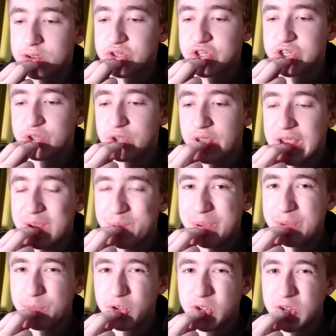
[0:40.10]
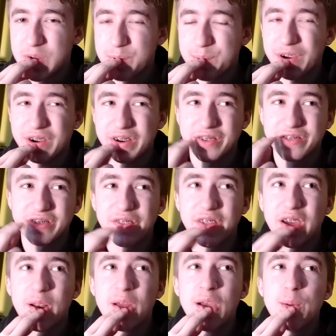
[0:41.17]
still eight people. I'm not going to extend
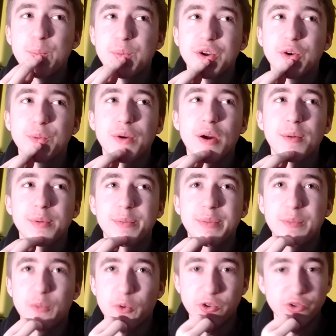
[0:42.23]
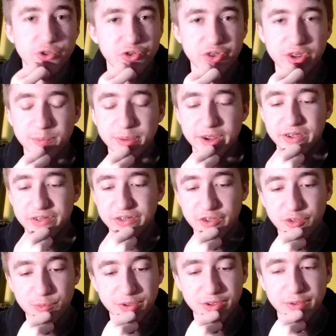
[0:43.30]
that. But it'll probably be more interesting, because
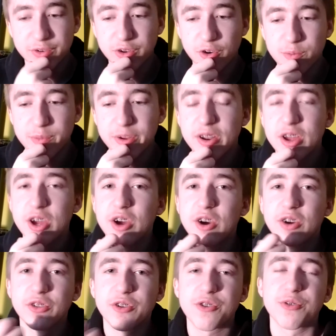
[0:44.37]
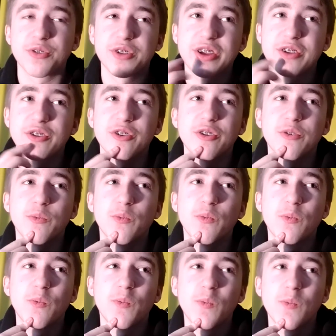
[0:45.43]
this specific tournament, literally,
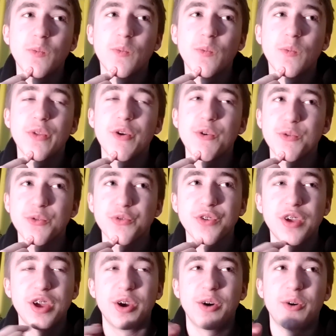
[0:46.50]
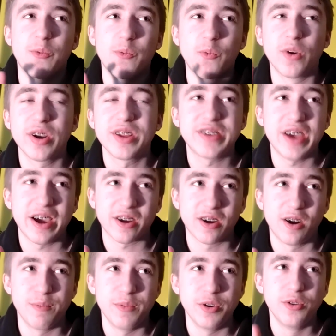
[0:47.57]
there was one attack
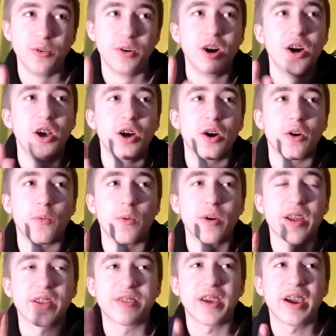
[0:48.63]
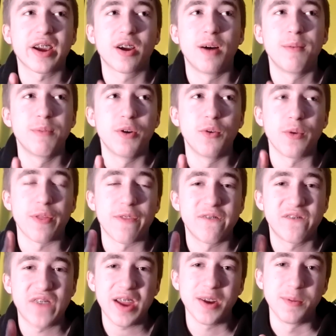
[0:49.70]
combo, one attack combo with
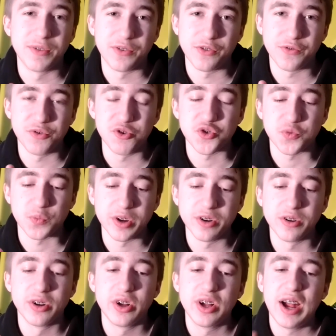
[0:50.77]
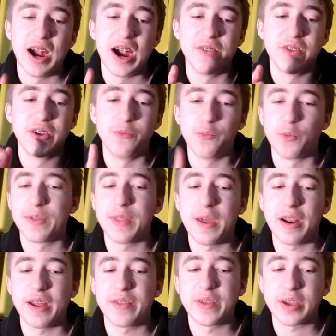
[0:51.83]
Phantom as its fusion wheel, and then one
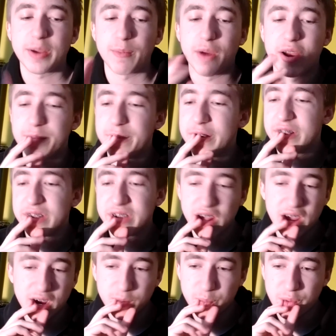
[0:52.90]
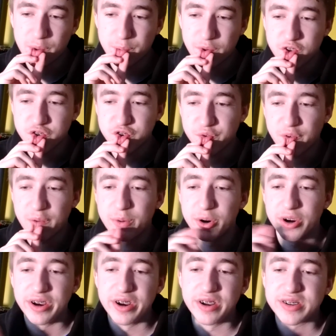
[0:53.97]
that I think might have been an attack, but I'm not sure if I
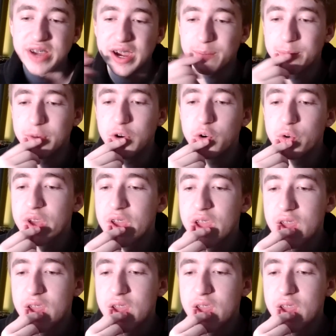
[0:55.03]
put it in attack mode,